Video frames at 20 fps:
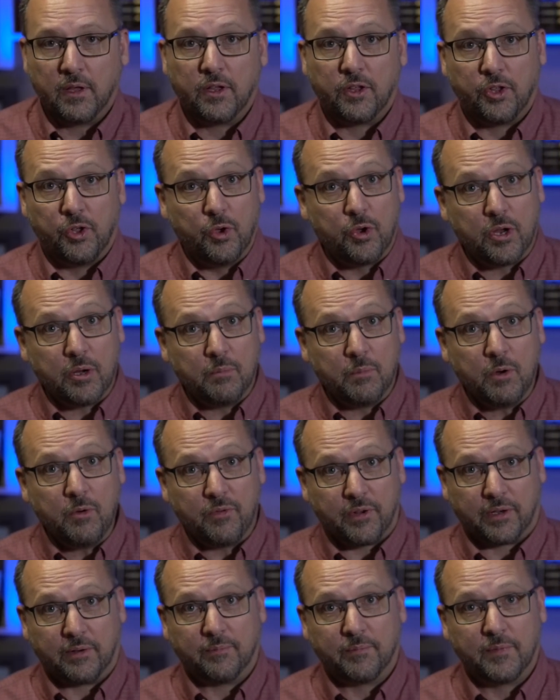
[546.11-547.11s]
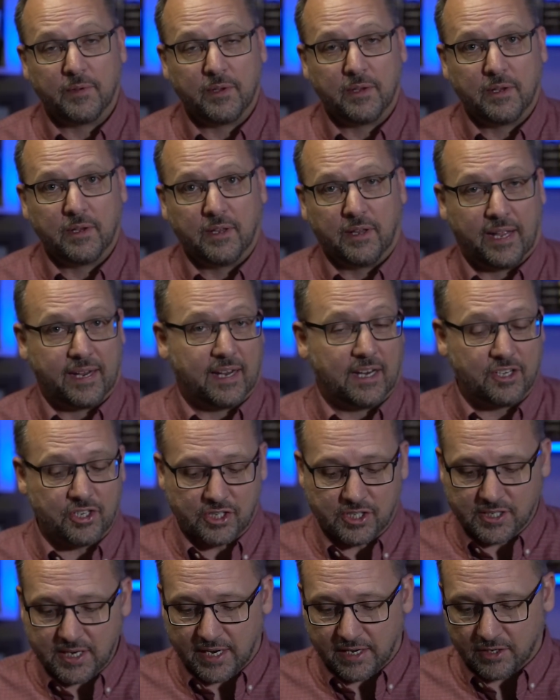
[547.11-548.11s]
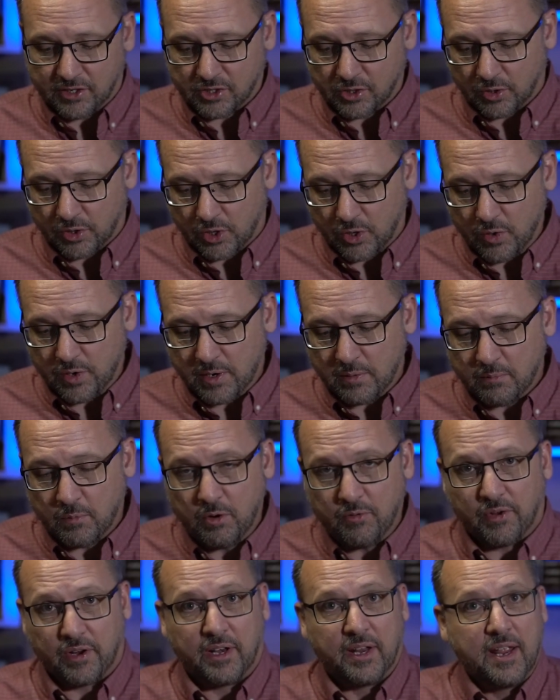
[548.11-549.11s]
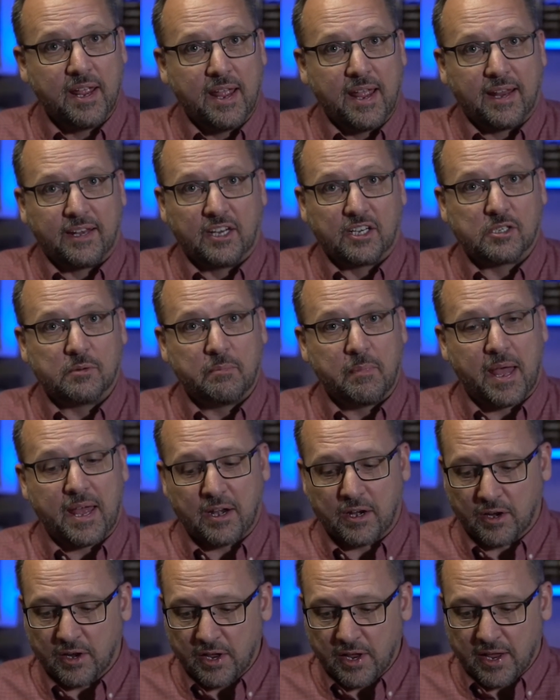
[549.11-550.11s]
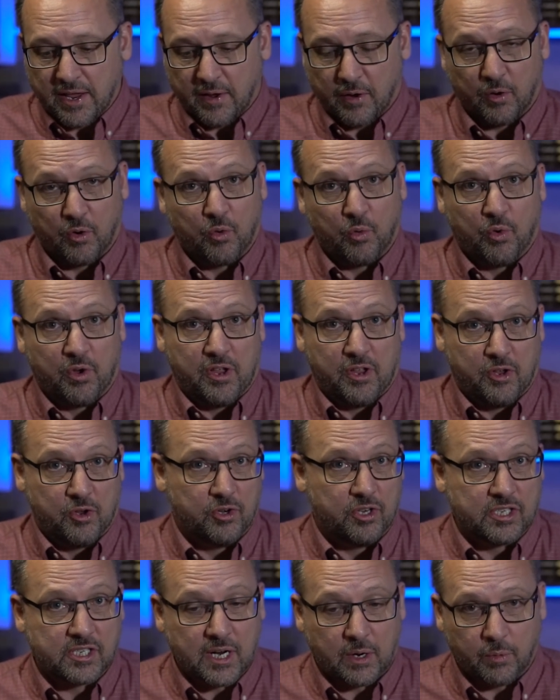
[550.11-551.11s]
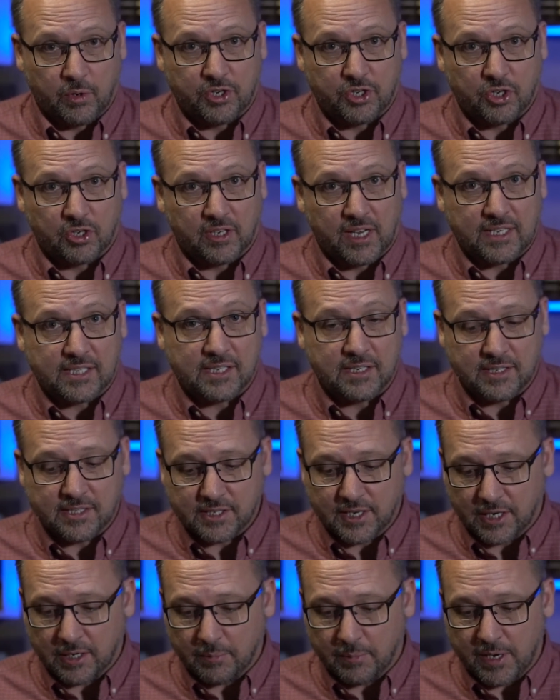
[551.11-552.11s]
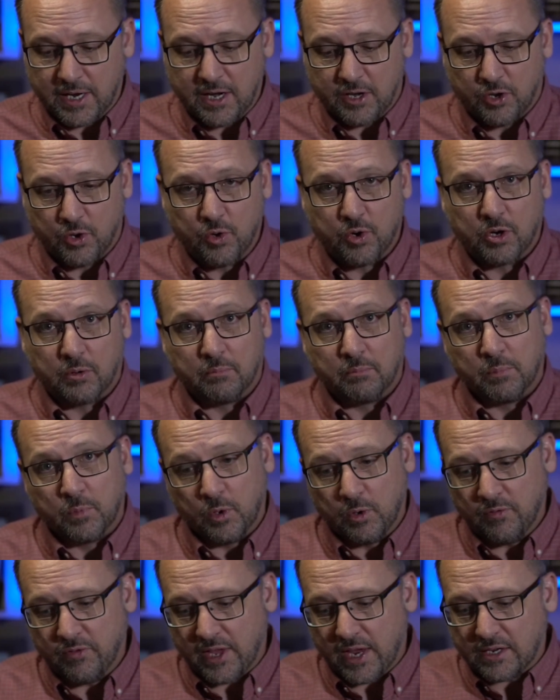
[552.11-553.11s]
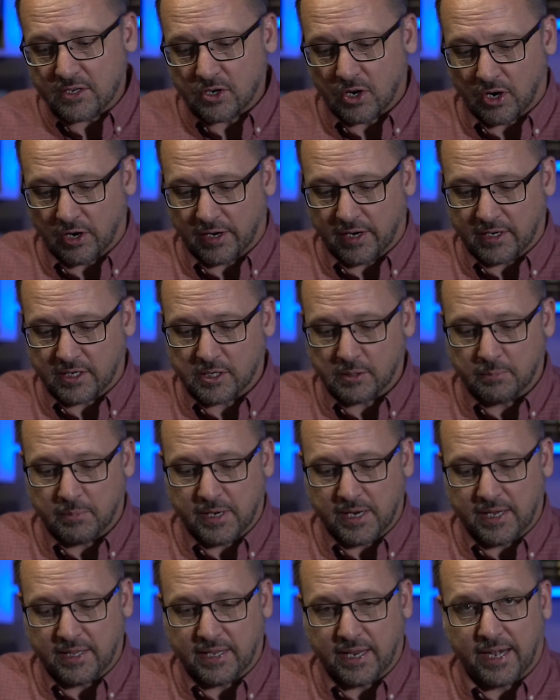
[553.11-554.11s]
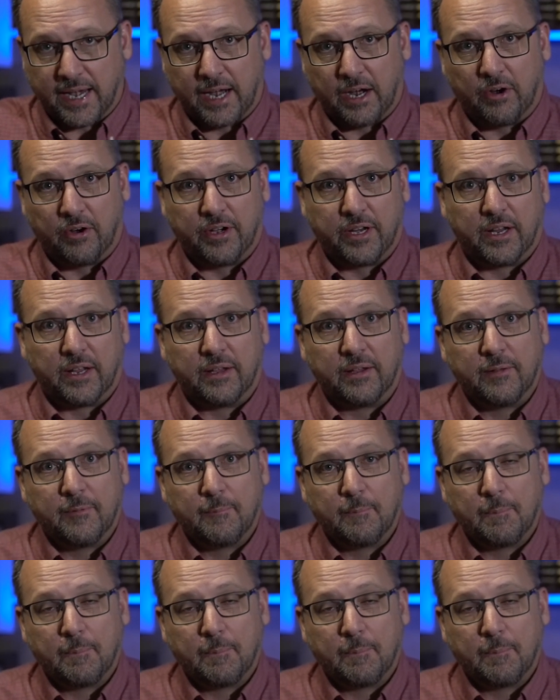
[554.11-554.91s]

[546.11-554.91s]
You can move it. Like I just said, so you can move it. Doesn't matter. You decide what your lesson is going to be and you can move that target to be in that area.